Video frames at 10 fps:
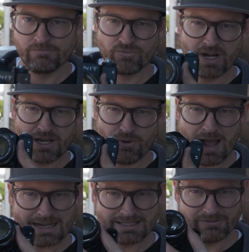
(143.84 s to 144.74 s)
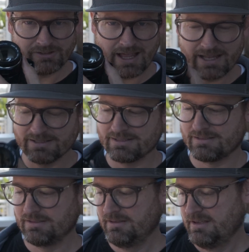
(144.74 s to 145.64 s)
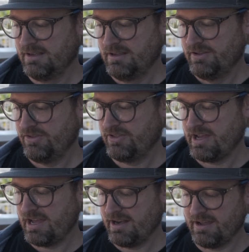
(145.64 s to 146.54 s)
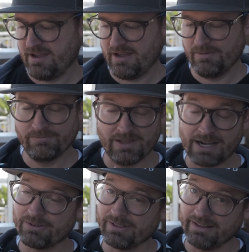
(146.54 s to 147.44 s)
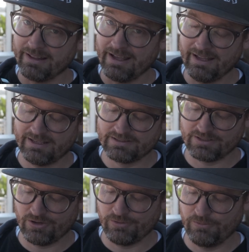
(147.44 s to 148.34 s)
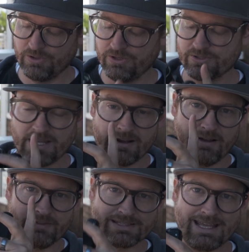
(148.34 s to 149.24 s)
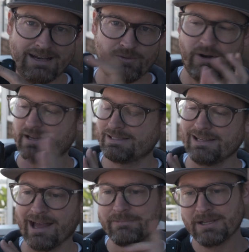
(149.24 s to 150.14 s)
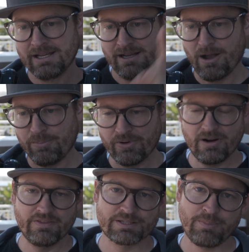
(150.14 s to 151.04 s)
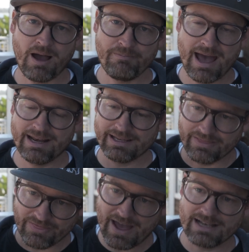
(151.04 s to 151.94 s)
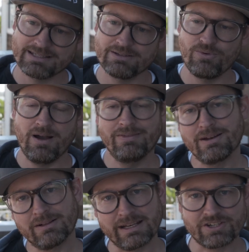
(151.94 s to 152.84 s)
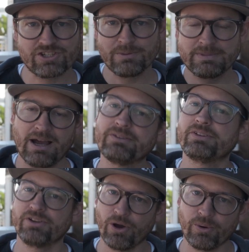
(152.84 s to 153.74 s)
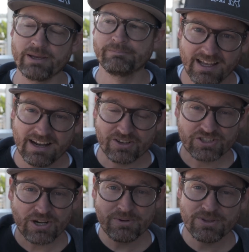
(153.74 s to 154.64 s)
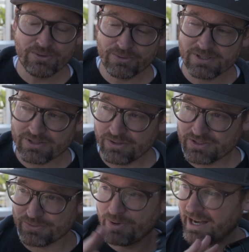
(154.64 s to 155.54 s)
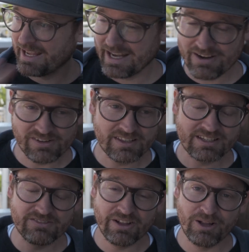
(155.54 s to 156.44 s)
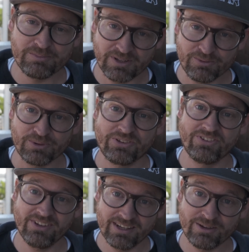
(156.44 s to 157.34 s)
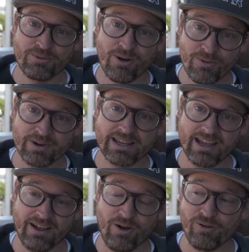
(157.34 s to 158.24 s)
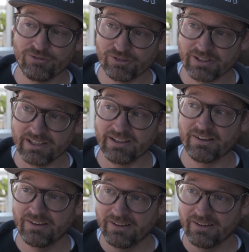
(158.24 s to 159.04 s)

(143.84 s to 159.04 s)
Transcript: radioactive lens that I really like. So we'll use that on the Zenit. When it's done, I'll put it on the Spotmatic, and that's the one that'll get shipped out to Noe. And I'll share with you the results when I get everything developed, and we'll see what we get. Hopefully